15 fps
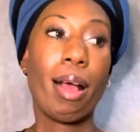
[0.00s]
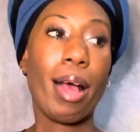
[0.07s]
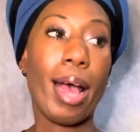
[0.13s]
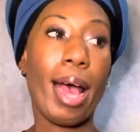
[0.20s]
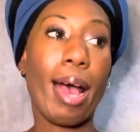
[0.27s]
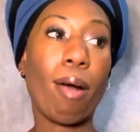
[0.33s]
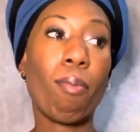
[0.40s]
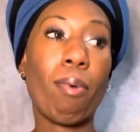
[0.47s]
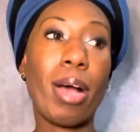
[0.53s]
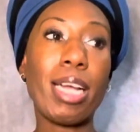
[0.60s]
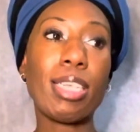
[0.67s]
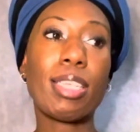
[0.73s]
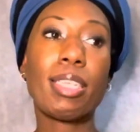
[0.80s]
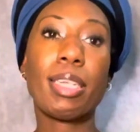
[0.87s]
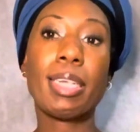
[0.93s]
I
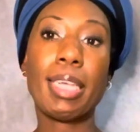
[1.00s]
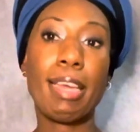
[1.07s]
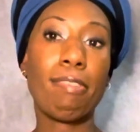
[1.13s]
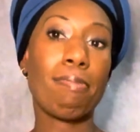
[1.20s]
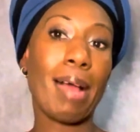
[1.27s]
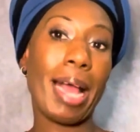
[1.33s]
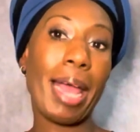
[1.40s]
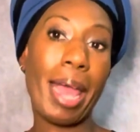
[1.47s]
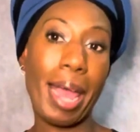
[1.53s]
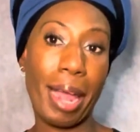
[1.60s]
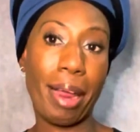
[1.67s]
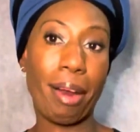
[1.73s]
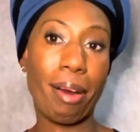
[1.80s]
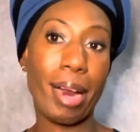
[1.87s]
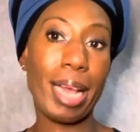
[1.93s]
want to leave my
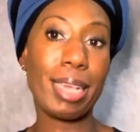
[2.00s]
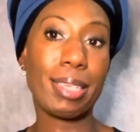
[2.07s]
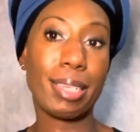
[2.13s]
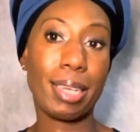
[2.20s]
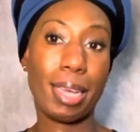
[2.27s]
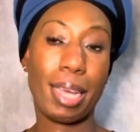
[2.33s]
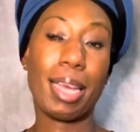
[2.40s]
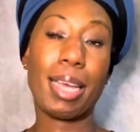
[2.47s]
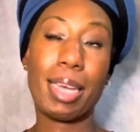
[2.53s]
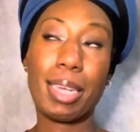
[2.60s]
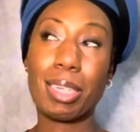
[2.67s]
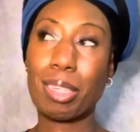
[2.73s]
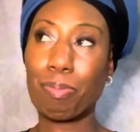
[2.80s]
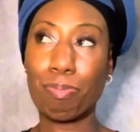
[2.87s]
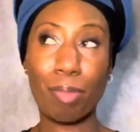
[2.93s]
hair as it
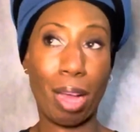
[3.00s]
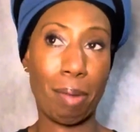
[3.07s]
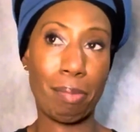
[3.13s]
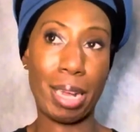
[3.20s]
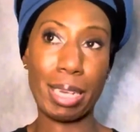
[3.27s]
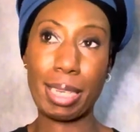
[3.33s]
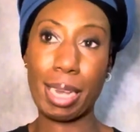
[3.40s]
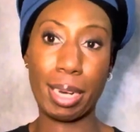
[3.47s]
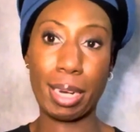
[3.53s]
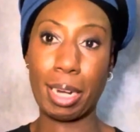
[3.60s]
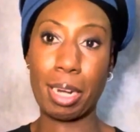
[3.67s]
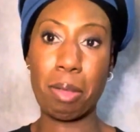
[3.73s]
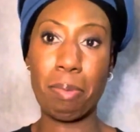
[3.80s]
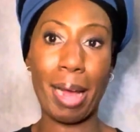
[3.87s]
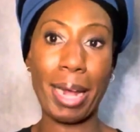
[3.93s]
is. I'm not telling
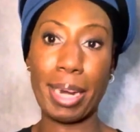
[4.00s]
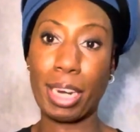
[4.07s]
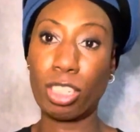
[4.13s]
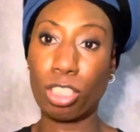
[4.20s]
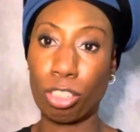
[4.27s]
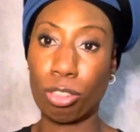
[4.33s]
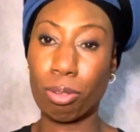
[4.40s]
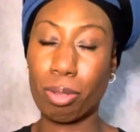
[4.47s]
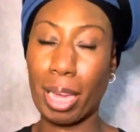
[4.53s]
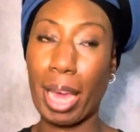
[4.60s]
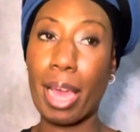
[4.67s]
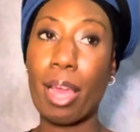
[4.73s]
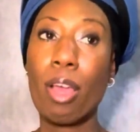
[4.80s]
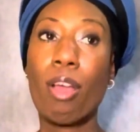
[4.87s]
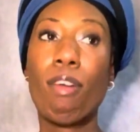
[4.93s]
anybody they should do
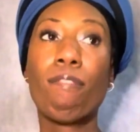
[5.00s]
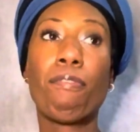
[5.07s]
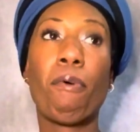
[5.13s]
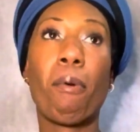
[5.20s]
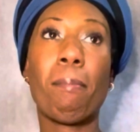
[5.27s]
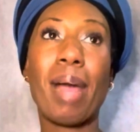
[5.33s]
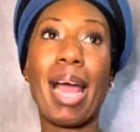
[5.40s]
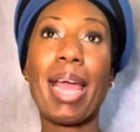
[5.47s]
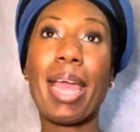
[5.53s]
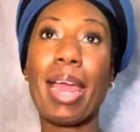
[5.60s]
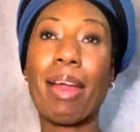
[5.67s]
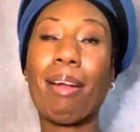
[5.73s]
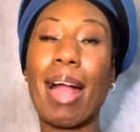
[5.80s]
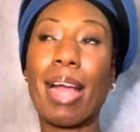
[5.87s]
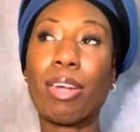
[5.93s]
that. For my
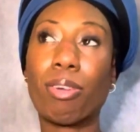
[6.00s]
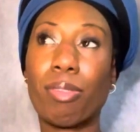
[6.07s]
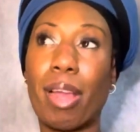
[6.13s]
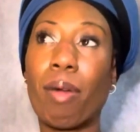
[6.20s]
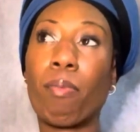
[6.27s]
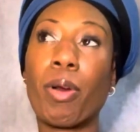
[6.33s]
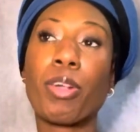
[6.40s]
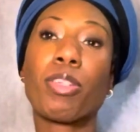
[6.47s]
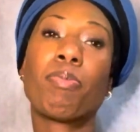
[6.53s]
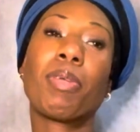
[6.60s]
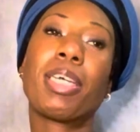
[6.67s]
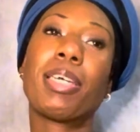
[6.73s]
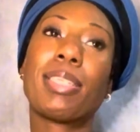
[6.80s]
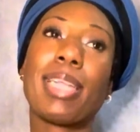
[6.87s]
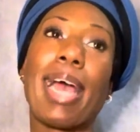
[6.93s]
hair, I know that works
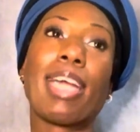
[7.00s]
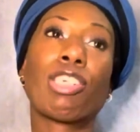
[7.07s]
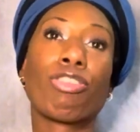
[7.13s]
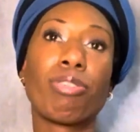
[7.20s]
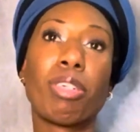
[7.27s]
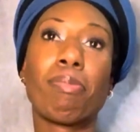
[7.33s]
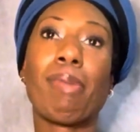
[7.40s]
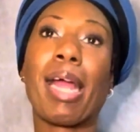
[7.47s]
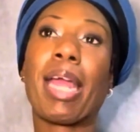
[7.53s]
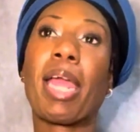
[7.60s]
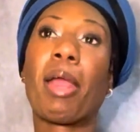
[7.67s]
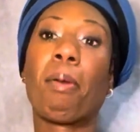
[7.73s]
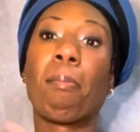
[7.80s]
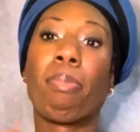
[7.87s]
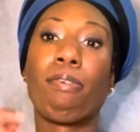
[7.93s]
because I treat my
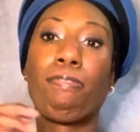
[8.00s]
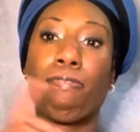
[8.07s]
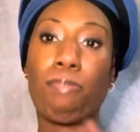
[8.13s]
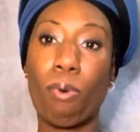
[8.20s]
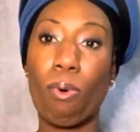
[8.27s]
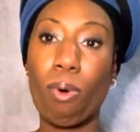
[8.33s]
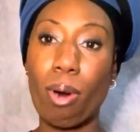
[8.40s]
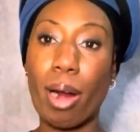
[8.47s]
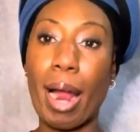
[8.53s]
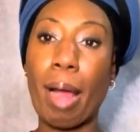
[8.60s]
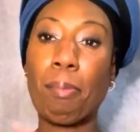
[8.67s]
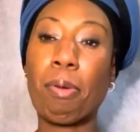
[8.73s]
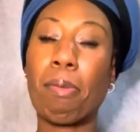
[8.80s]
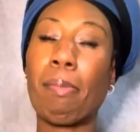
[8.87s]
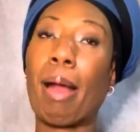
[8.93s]
hair before
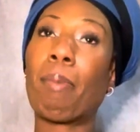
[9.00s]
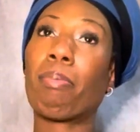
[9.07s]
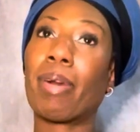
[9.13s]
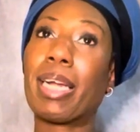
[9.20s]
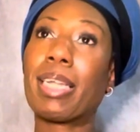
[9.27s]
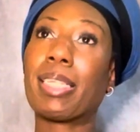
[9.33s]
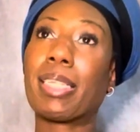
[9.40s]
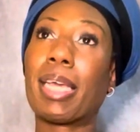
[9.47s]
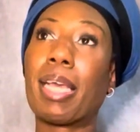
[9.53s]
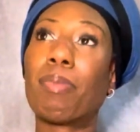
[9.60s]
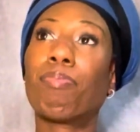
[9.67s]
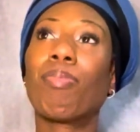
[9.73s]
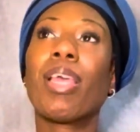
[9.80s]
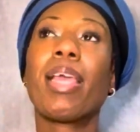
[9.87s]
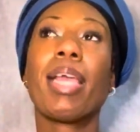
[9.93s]
I put my braids
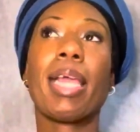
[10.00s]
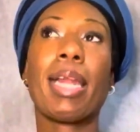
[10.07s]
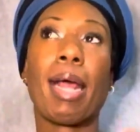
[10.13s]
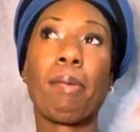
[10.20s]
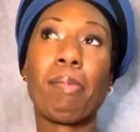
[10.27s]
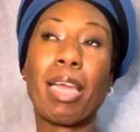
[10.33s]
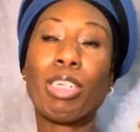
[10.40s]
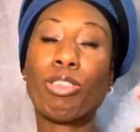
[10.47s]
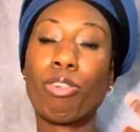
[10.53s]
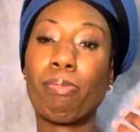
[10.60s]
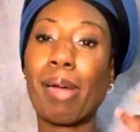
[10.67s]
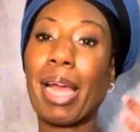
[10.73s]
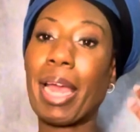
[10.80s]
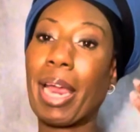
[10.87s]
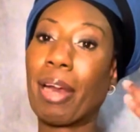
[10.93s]
in. And I make sure
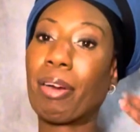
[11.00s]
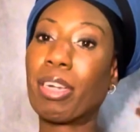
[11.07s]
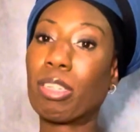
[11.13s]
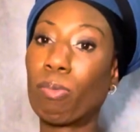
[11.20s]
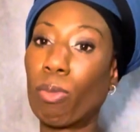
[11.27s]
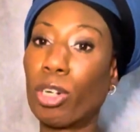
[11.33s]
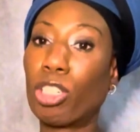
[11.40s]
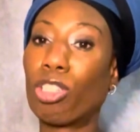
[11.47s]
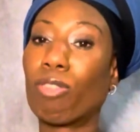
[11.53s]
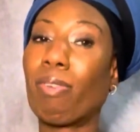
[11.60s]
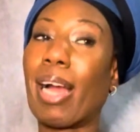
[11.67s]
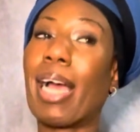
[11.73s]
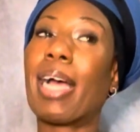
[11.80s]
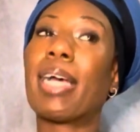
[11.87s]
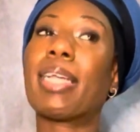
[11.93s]
my hair is
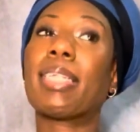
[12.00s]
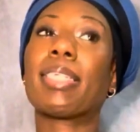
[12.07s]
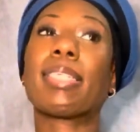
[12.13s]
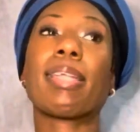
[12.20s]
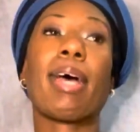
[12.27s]
moisturized,